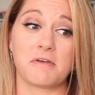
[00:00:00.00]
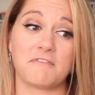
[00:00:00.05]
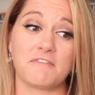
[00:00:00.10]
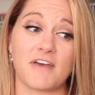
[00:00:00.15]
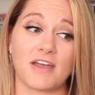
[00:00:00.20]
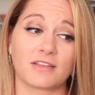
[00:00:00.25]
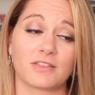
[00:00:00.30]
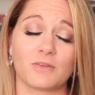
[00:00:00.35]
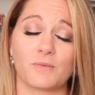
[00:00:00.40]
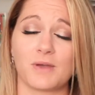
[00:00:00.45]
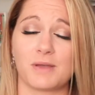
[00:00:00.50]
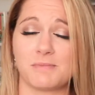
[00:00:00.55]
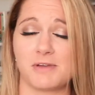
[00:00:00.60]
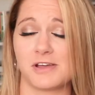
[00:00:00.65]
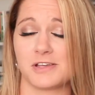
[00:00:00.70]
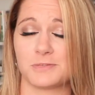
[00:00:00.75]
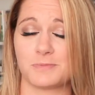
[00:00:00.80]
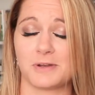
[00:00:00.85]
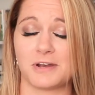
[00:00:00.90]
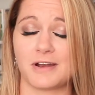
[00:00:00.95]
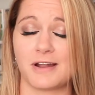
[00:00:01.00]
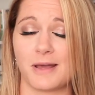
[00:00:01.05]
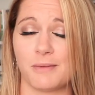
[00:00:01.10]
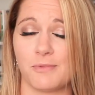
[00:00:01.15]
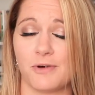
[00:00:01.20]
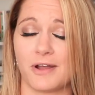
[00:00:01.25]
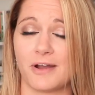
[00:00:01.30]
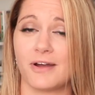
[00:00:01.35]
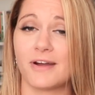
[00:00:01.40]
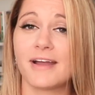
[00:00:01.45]
In fact, the way my husband and I
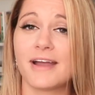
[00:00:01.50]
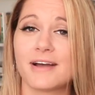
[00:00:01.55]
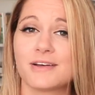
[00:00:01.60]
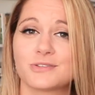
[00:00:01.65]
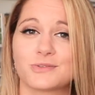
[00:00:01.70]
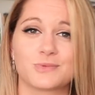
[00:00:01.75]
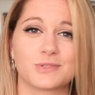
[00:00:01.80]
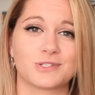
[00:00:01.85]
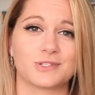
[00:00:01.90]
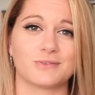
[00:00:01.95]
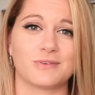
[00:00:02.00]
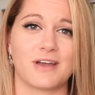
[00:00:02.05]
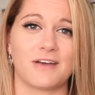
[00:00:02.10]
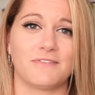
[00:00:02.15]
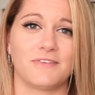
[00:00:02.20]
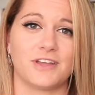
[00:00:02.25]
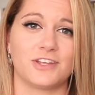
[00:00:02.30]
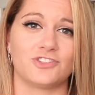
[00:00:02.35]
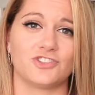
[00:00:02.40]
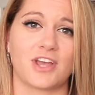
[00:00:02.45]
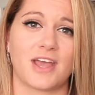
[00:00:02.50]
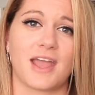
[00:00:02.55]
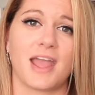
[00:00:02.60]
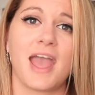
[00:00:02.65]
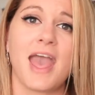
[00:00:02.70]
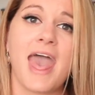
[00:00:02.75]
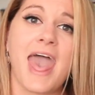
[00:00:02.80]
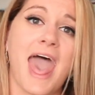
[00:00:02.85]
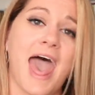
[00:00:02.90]
bought our house was through F H A,